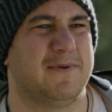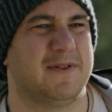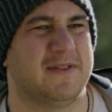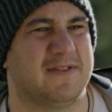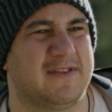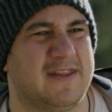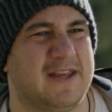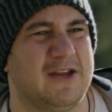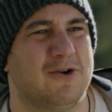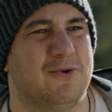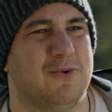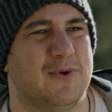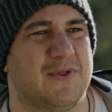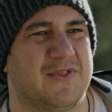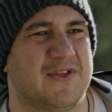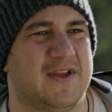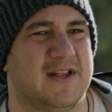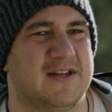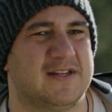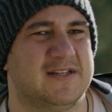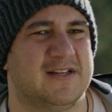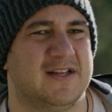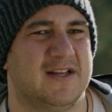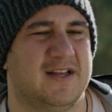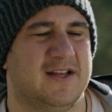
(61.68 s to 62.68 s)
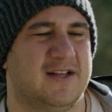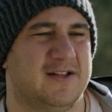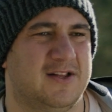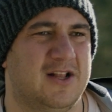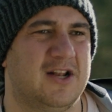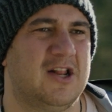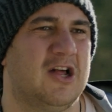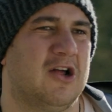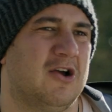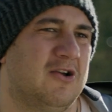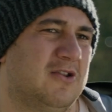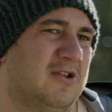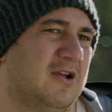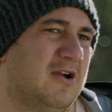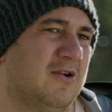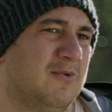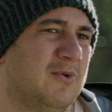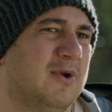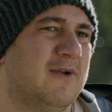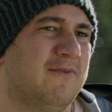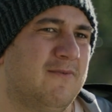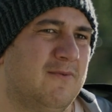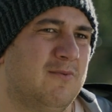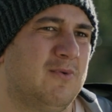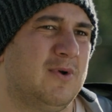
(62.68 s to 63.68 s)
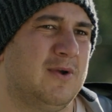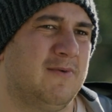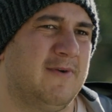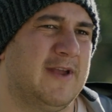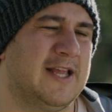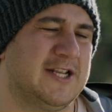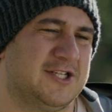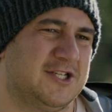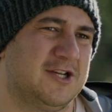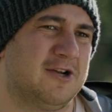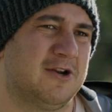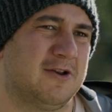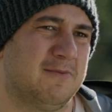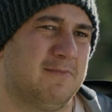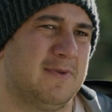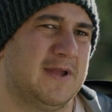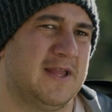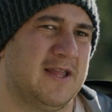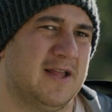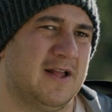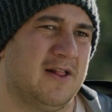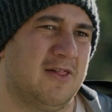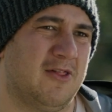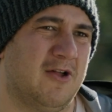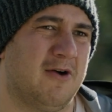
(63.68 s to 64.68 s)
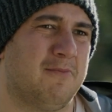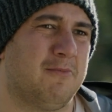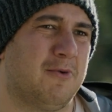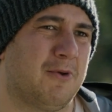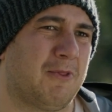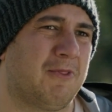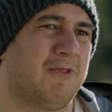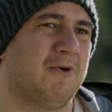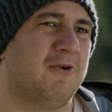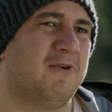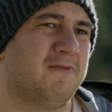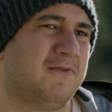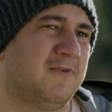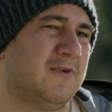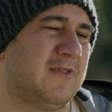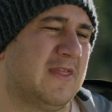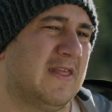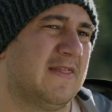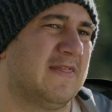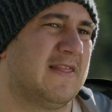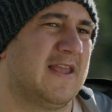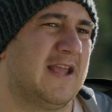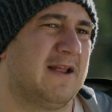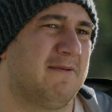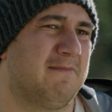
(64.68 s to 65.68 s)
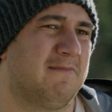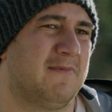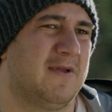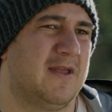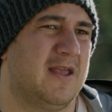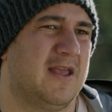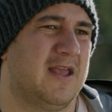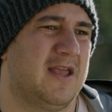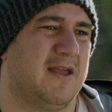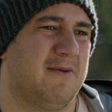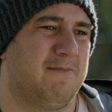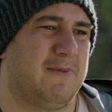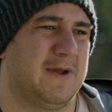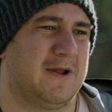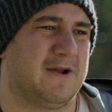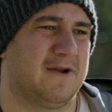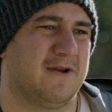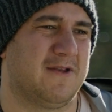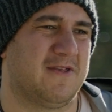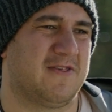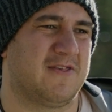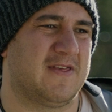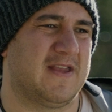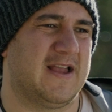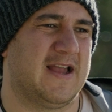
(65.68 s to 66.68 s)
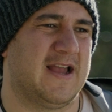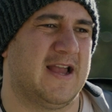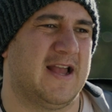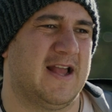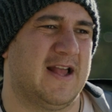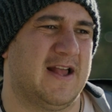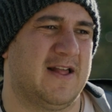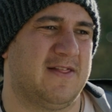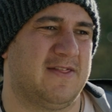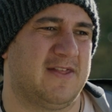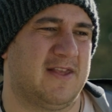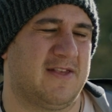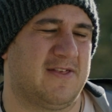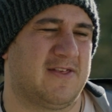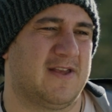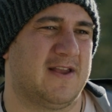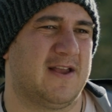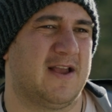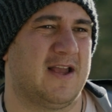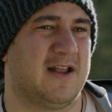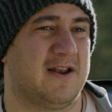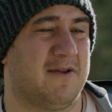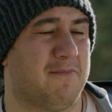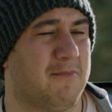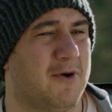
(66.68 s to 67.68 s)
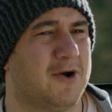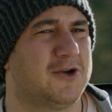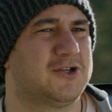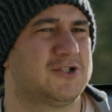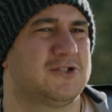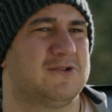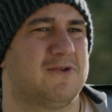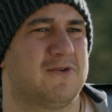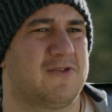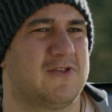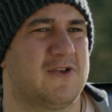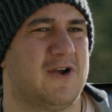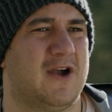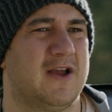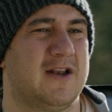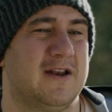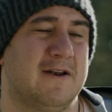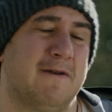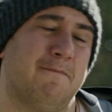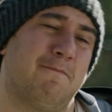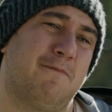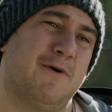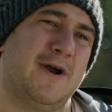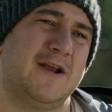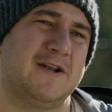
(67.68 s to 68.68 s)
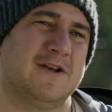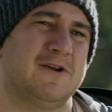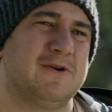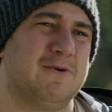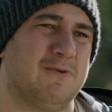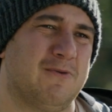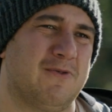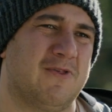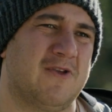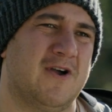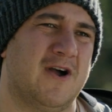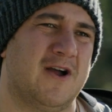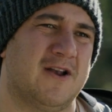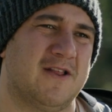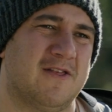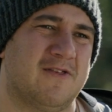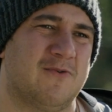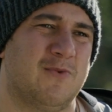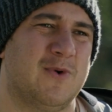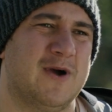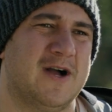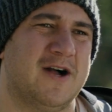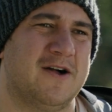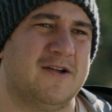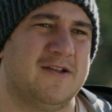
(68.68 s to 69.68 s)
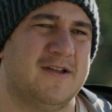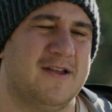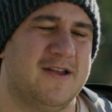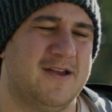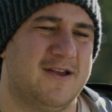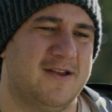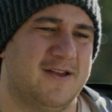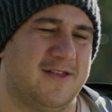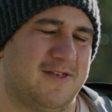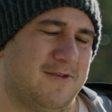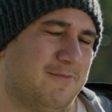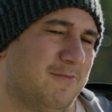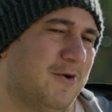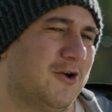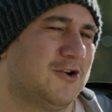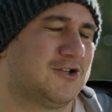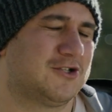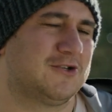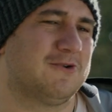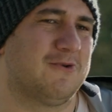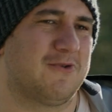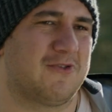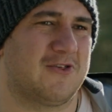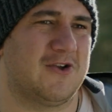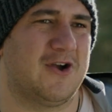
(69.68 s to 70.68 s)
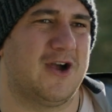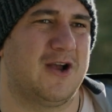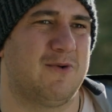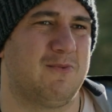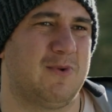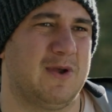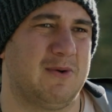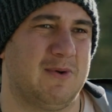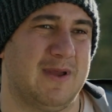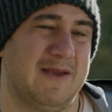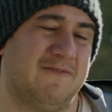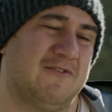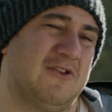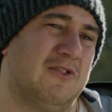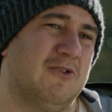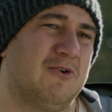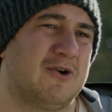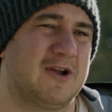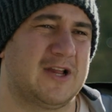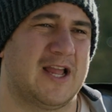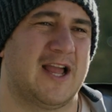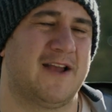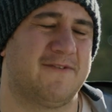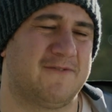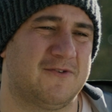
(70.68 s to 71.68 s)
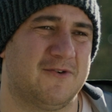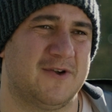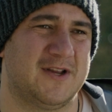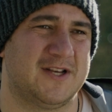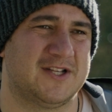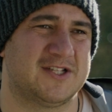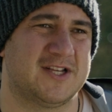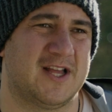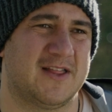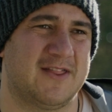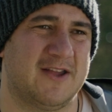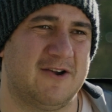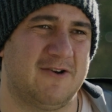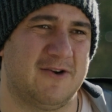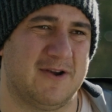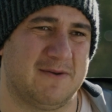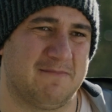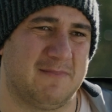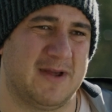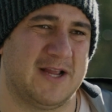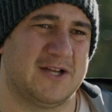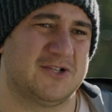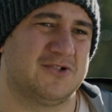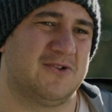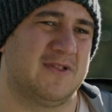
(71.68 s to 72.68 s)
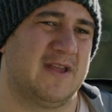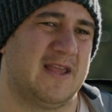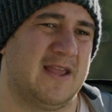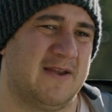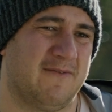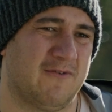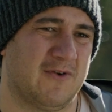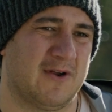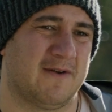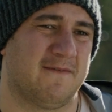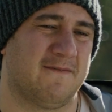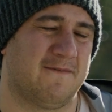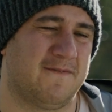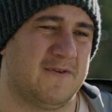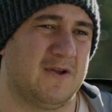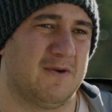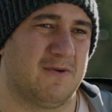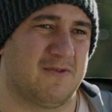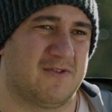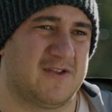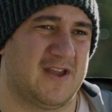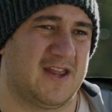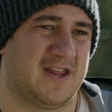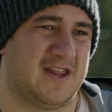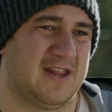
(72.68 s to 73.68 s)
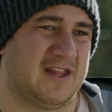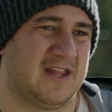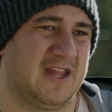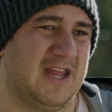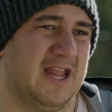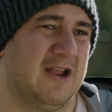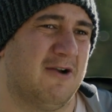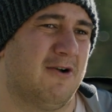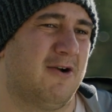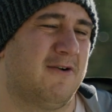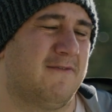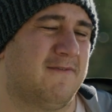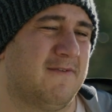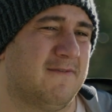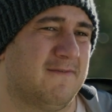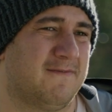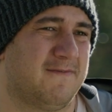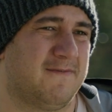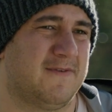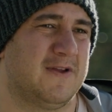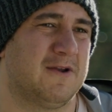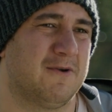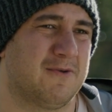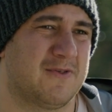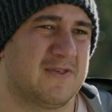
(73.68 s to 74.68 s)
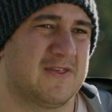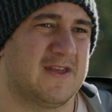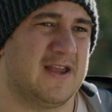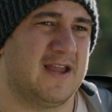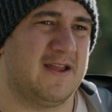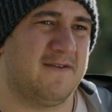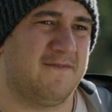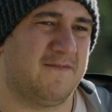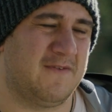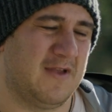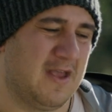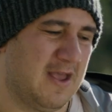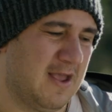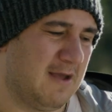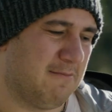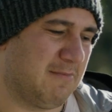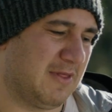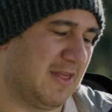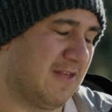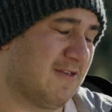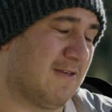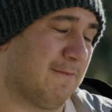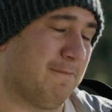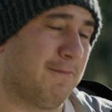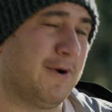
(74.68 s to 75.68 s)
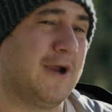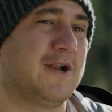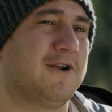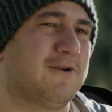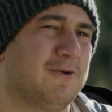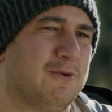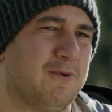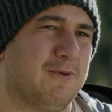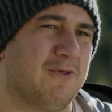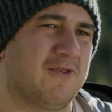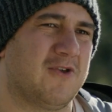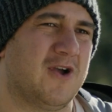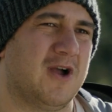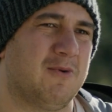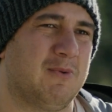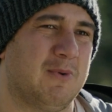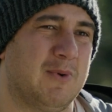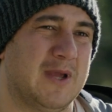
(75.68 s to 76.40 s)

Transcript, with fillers: and deal with it. No, no, no, we, we actually got to be a lot more thoughtful than that because uh, there's a, an emotional side and and a practical side as well. It's emotional side where we have to look after each other and make sure that everyone feels taken care of and feels safe, but there's a practical side where